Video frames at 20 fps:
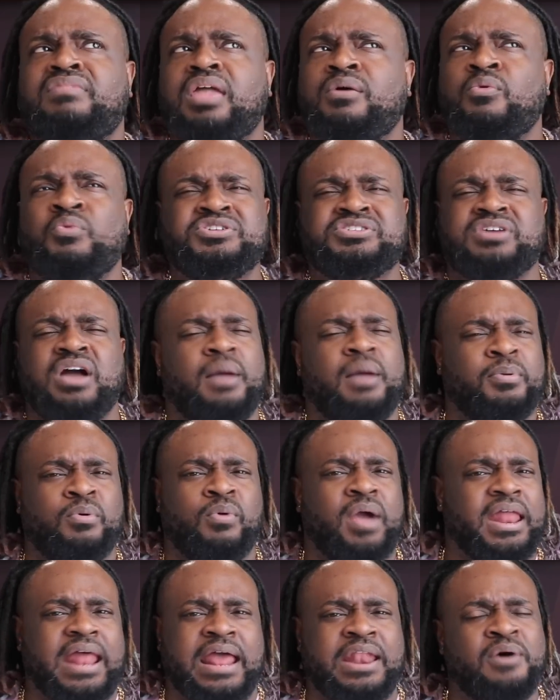was
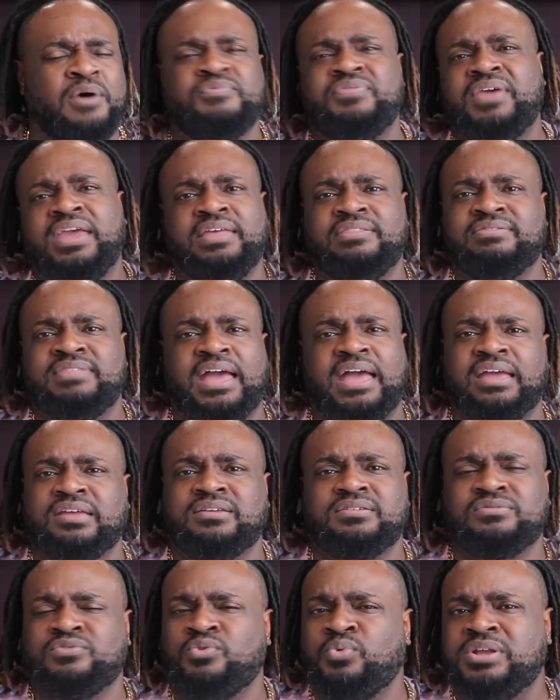copyright. I don't think
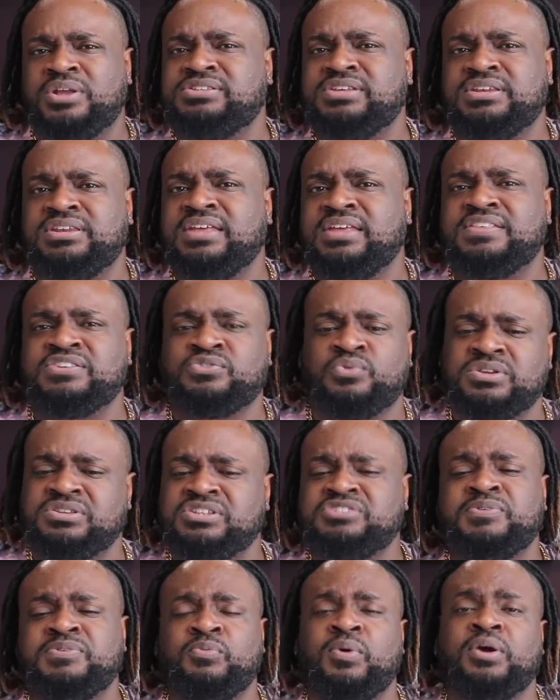that Quinta did this.
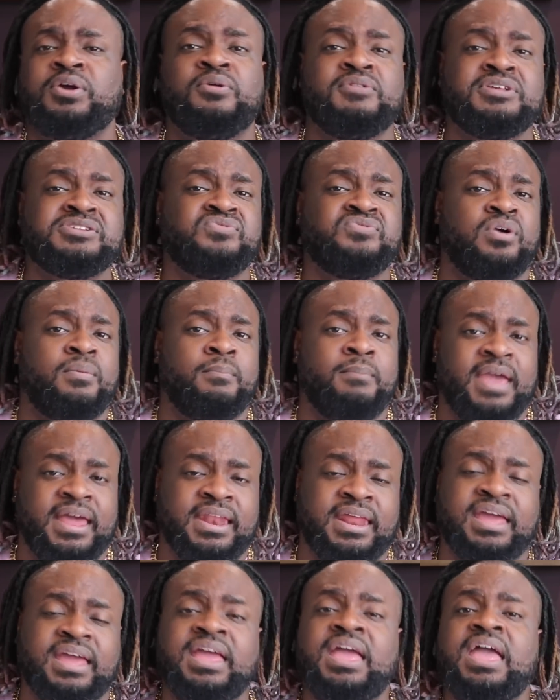Quinta's been working on this for a
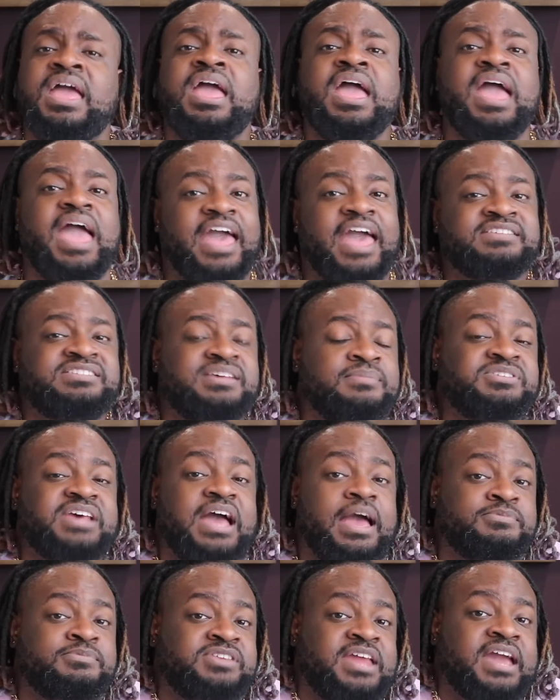minute. And
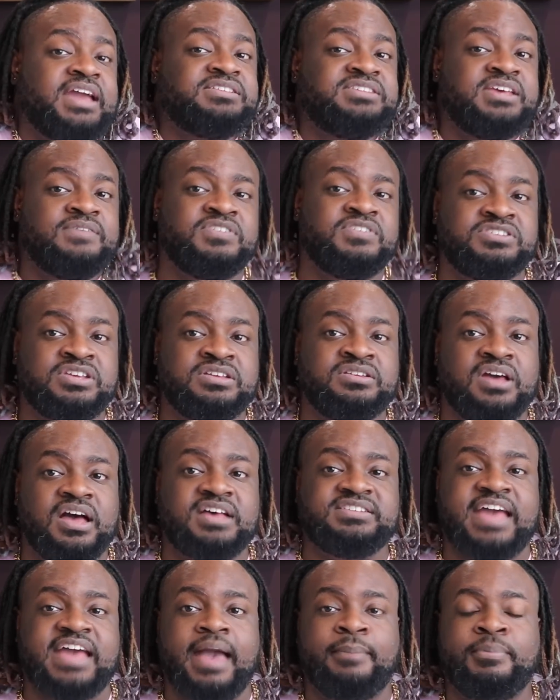sometimes negativity
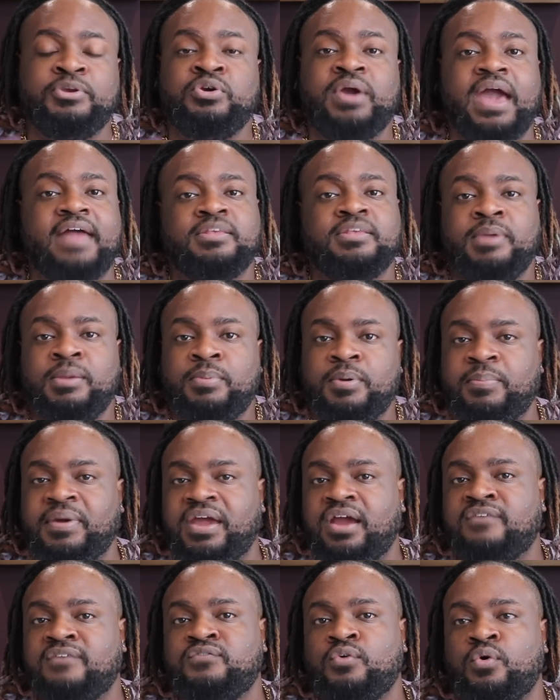does happen. You have to be
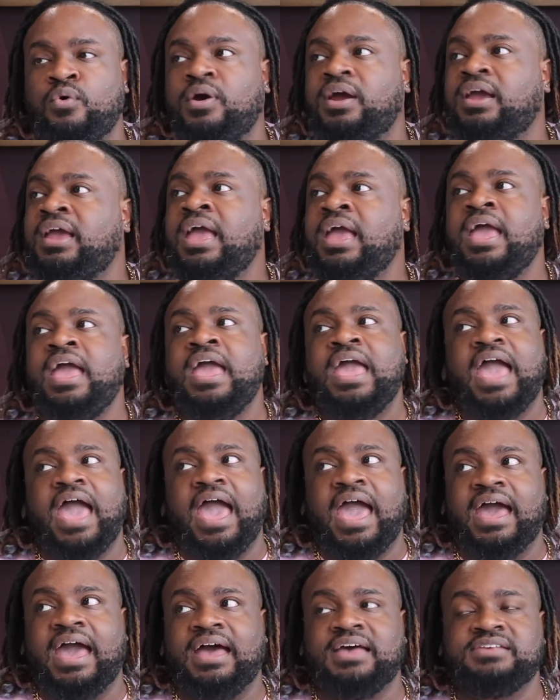prepared for it
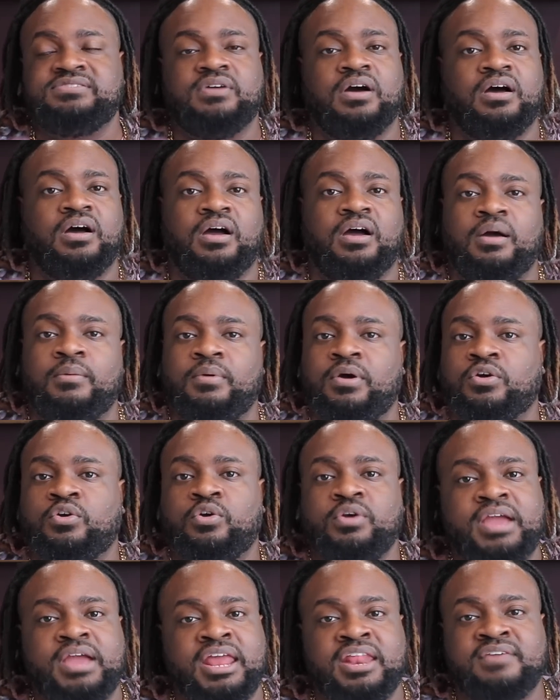as a
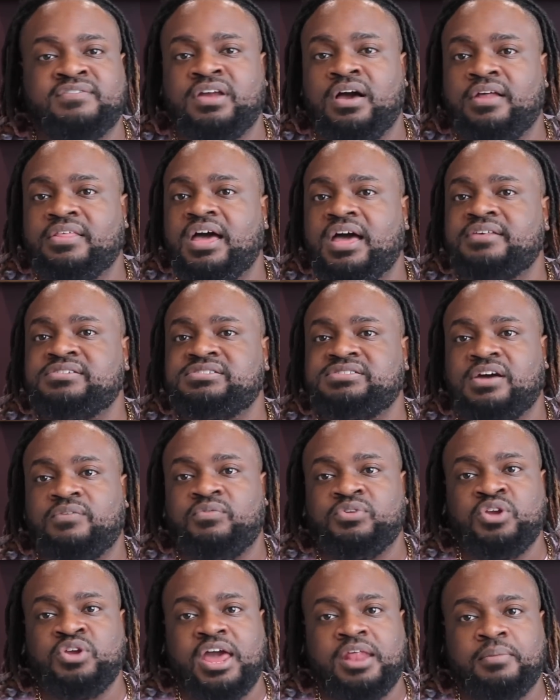creative and all the other stuff.
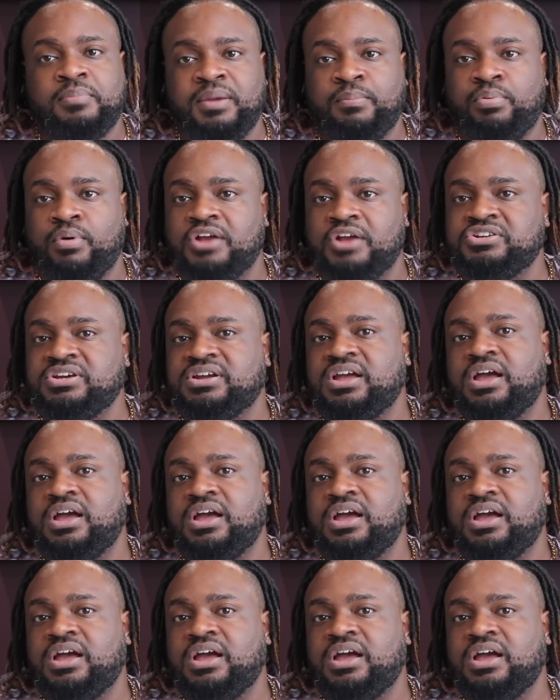When you got a big project